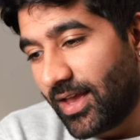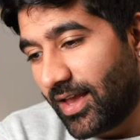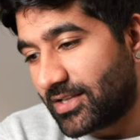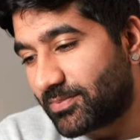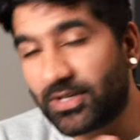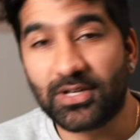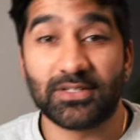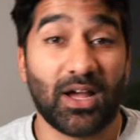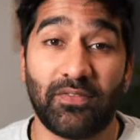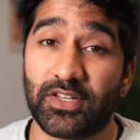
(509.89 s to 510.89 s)
It's because
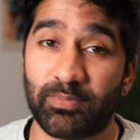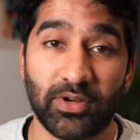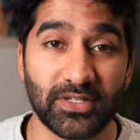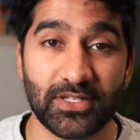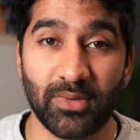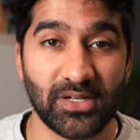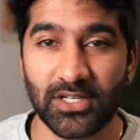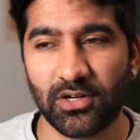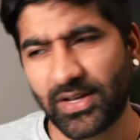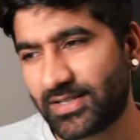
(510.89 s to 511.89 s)
I've experienced it
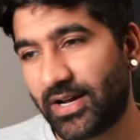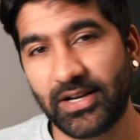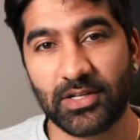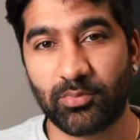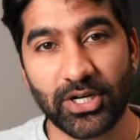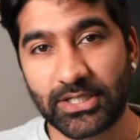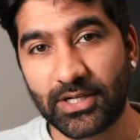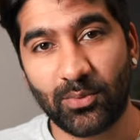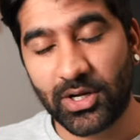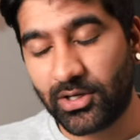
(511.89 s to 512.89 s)
myself, anxiety, depression,
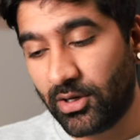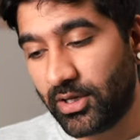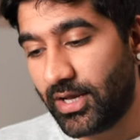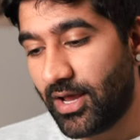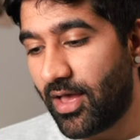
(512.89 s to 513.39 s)
and whatnot.